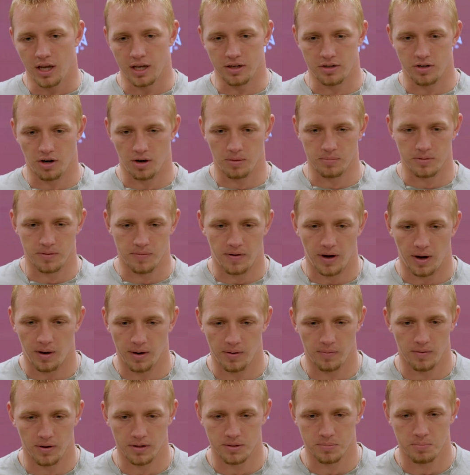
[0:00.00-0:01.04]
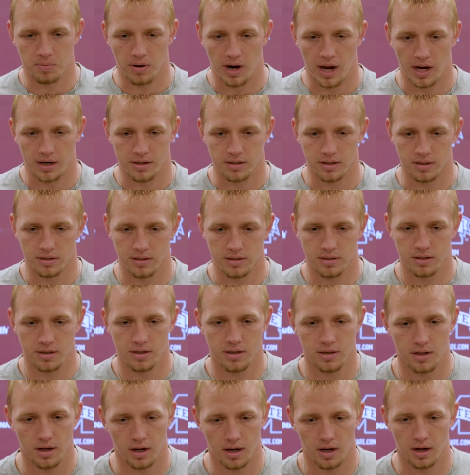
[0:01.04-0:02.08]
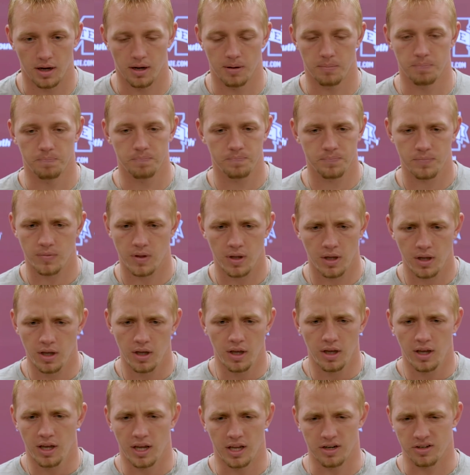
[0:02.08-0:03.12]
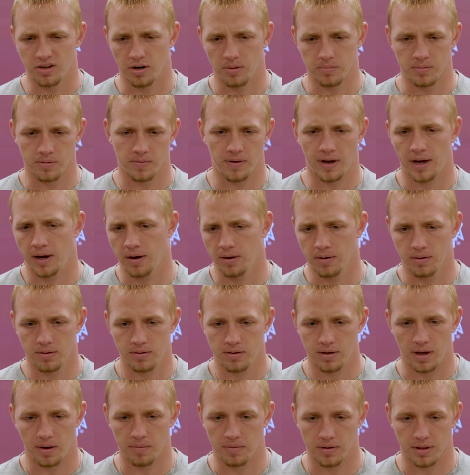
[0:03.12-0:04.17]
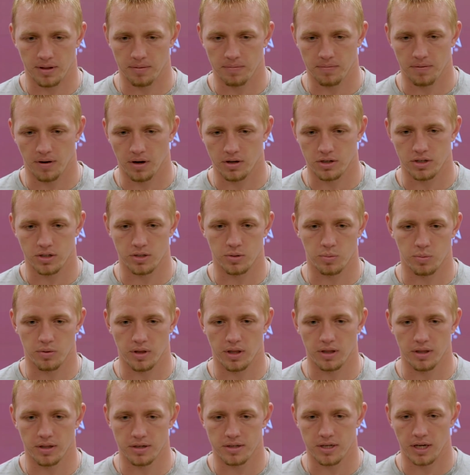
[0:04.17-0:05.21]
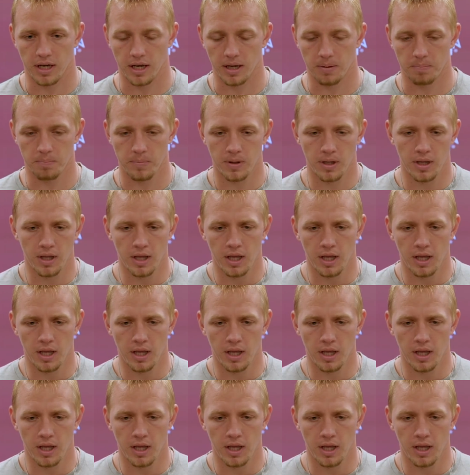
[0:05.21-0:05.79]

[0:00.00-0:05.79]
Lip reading: in terms of how he runs practice, in terms of how everything functions within the team.